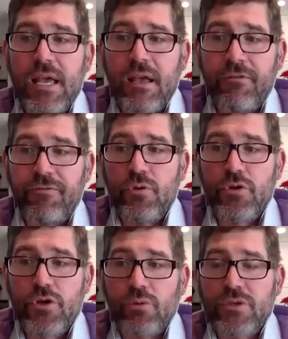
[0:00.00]
if you
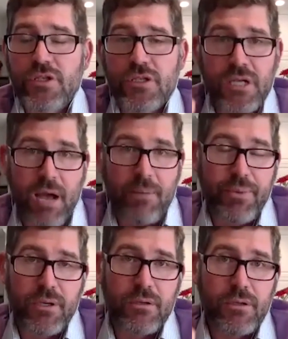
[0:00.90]
don't stop,
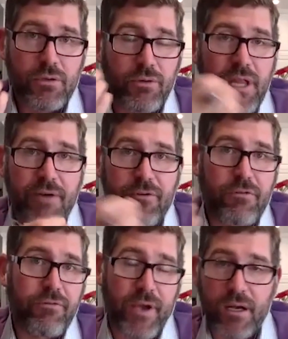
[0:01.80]
you'll never
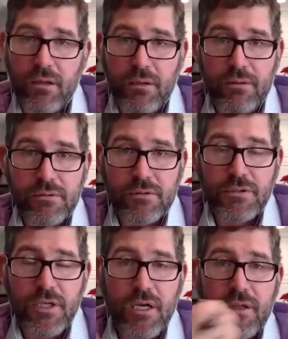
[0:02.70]
fail
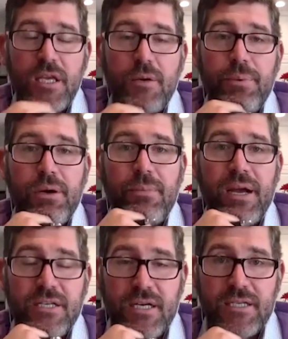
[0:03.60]
think about
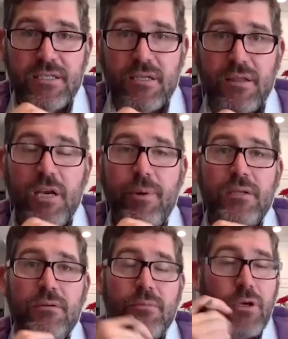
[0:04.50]
Mike Tyson, think
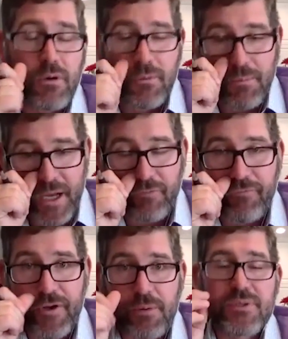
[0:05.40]
about, you know, Michael
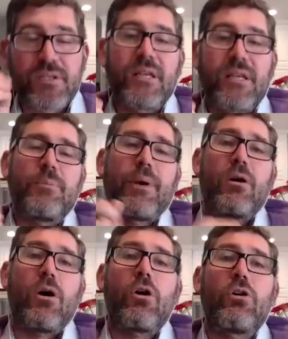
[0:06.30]
Phelps, think
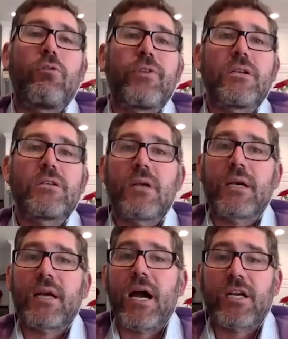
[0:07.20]
about all these
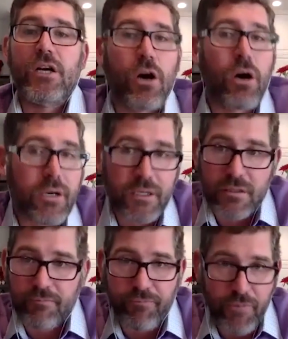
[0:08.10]
like iconic
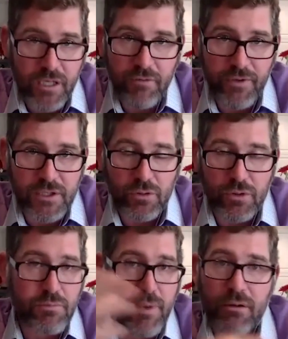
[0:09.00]

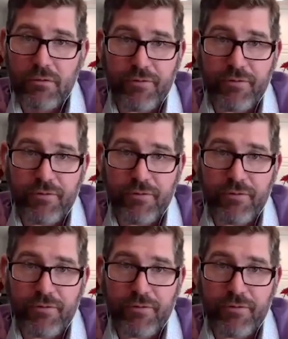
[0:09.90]
individuals, male or